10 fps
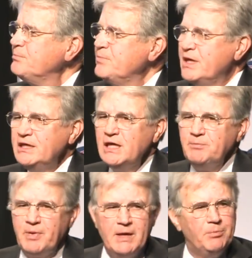million
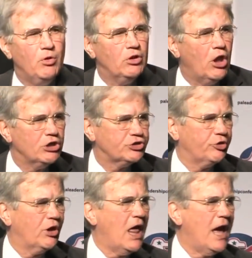people lost
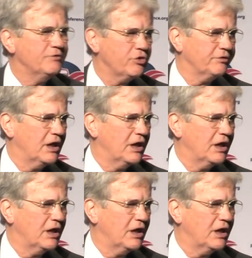their lives over